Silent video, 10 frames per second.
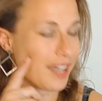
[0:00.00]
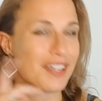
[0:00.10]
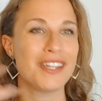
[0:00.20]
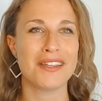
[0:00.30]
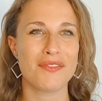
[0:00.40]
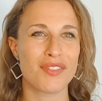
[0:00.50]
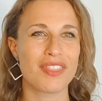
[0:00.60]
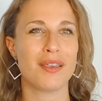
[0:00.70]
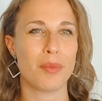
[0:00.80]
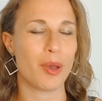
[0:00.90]
I didn't even
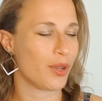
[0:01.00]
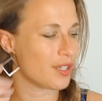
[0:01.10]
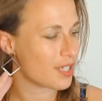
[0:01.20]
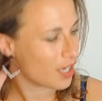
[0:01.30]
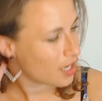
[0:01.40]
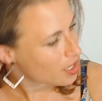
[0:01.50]
think about it.